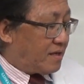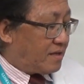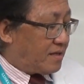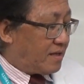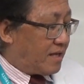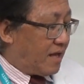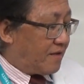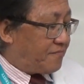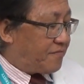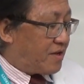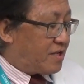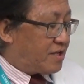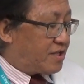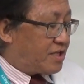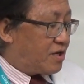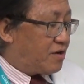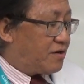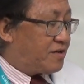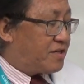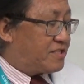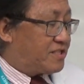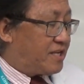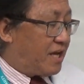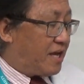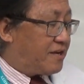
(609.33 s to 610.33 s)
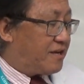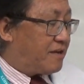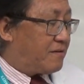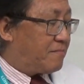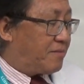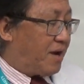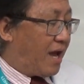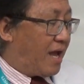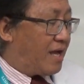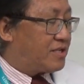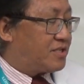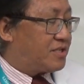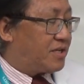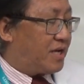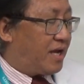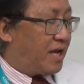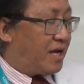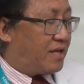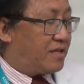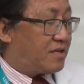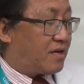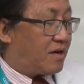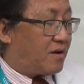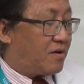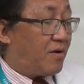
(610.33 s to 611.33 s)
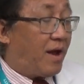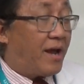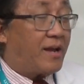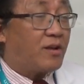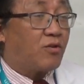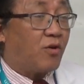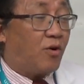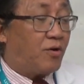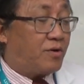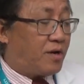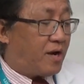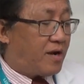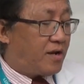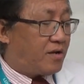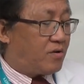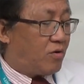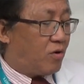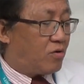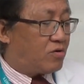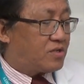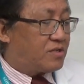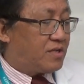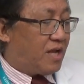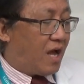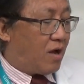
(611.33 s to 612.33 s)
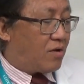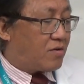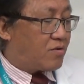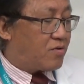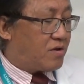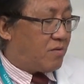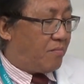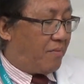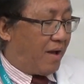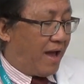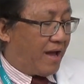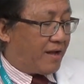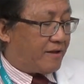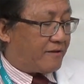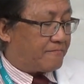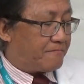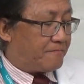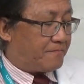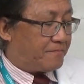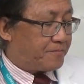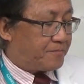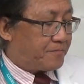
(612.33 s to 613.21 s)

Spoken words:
Left anterior descending branch, and the right coronary goes down to the back,